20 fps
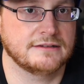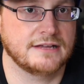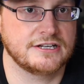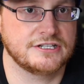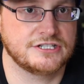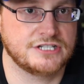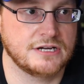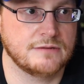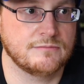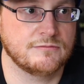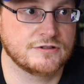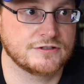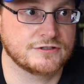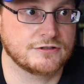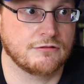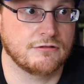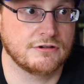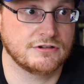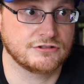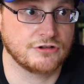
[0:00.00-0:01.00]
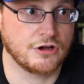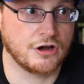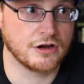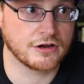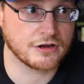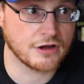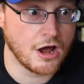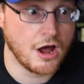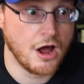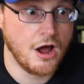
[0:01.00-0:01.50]
Like Jim was always
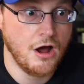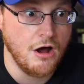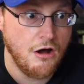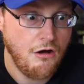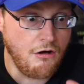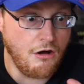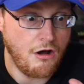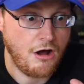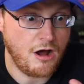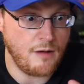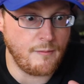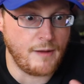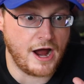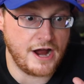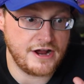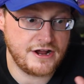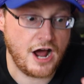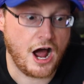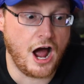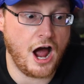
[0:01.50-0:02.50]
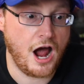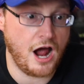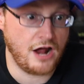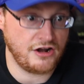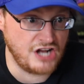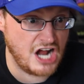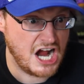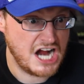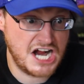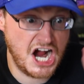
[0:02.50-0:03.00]
like, oh my
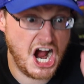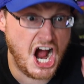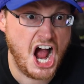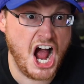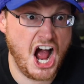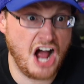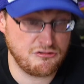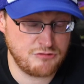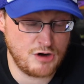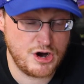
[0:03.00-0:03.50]
God, like, oh,